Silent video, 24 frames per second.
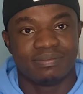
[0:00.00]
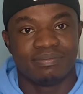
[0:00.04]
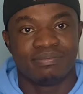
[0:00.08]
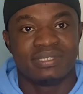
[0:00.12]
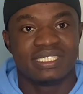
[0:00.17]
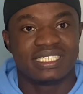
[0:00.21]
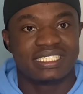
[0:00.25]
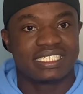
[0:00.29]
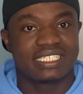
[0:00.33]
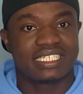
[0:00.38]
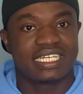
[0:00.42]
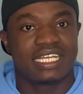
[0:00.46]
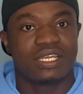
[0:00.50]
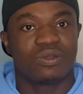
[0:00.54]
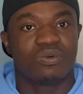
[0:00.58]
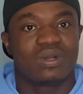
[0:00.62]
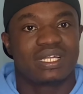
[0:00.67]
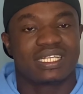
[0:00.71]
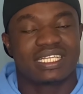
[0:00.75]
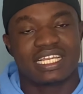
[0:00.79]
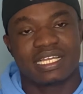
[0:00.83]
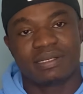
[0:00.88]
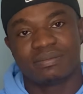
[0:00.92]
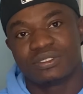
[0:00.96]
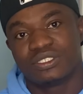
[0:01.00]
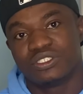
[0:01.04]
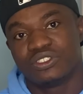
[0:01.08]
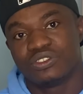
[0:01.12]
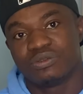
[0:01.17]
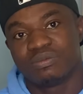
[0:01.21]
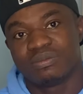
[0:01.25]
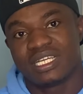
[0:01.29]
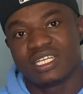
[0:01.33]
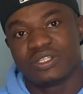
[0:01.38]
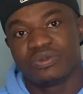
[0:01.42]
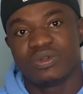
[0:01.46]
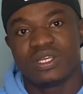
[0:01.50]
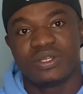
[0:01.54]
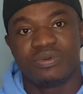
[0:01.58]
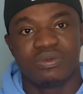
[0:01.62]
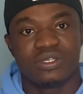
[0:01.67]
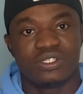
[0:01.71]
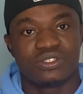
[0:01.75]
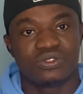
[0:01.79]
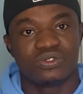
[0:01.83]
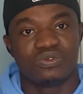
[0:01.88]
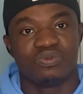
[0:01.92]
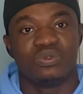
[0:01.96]
Basically, what comes into mind
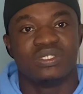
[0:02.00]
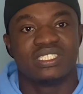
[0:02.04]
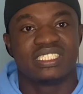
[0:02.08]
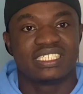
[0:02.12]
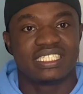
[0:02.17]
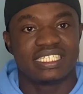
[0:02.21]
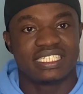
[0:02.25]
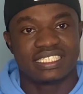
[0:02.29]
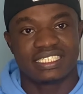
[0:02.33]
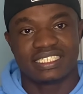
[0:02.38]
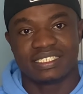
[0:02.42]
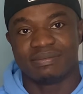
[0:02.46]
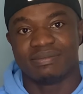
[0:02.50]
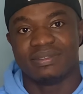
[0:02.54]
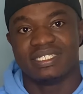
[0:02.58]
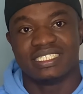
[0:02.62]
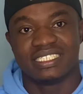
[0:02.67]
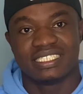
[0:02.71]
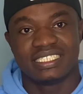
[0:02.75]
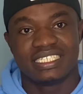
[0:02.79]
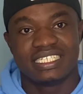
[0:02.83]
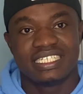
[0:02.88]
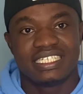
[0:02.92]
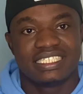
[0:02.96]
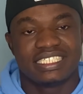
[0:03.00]
when we say cement?